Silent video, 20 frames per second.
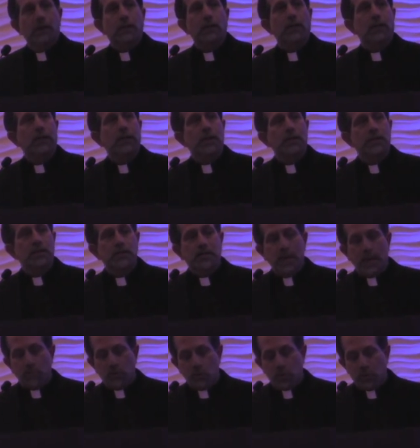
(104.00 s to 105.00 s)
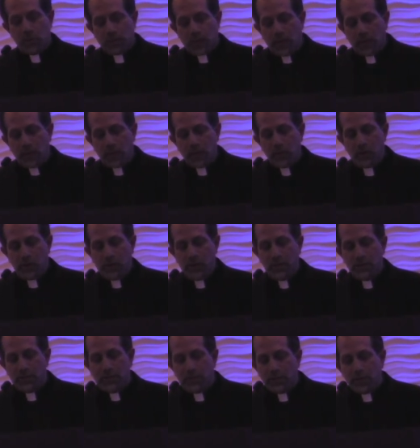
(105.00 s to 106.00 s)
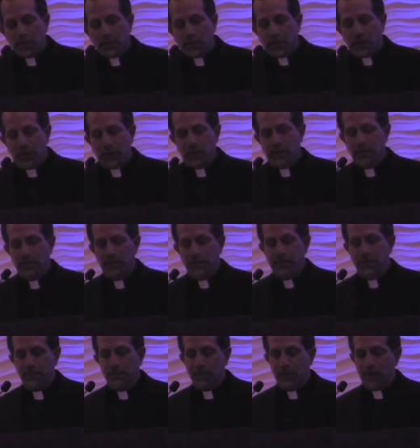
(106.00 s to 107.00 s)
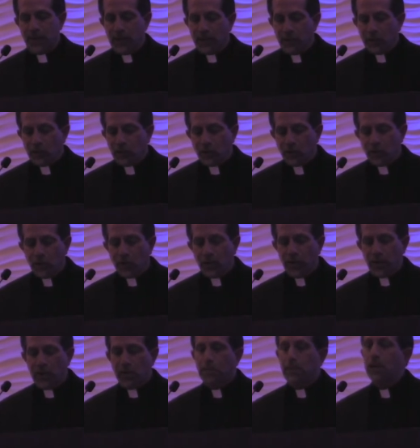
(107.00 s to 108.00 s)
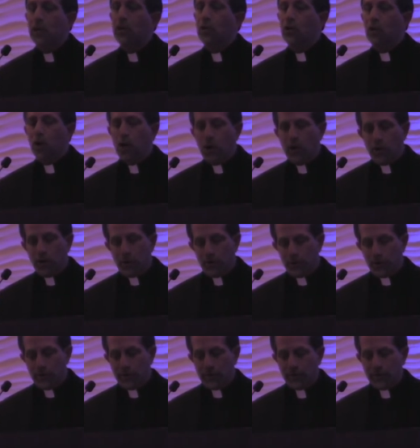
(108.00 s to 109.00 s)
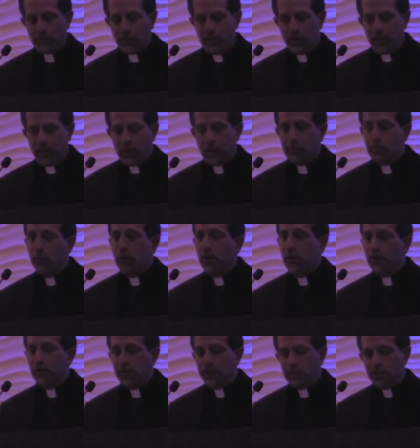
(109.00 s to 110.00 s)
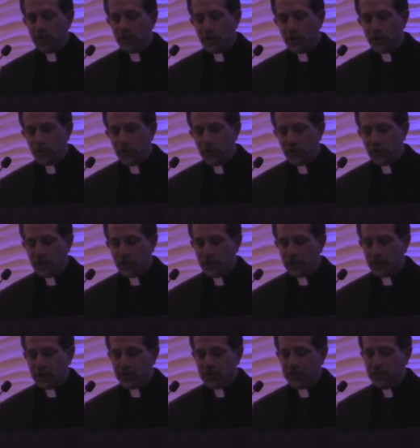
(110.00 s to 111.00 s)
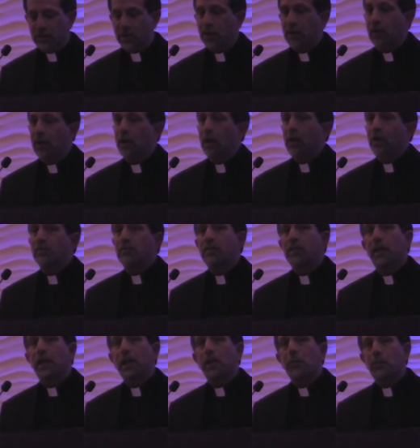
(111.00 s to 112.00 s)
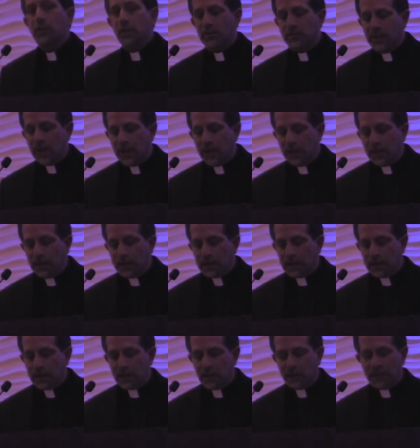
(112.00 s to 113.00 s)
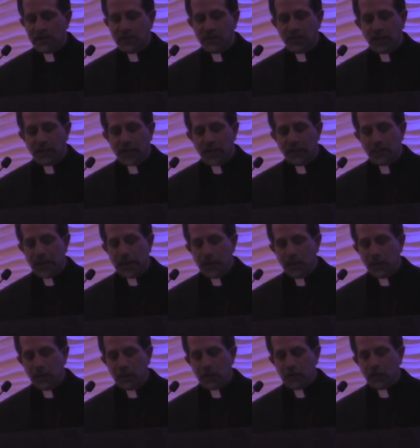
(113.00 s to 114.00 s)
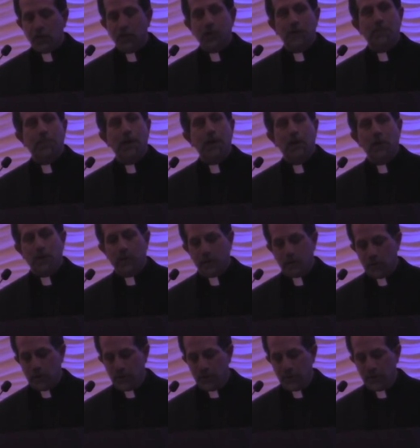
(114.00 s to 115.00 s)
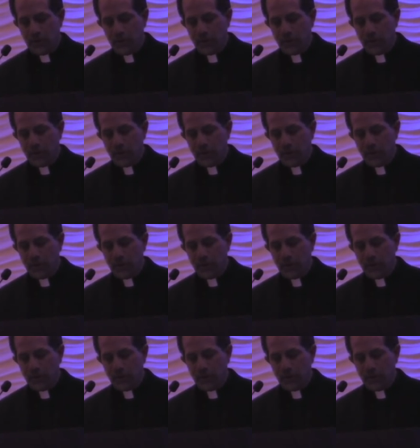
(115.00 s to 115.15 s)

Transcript: The landscape to adulthood is different, and the journey a bit longer than previous generations, today with a tendency to delay marriage and parenthood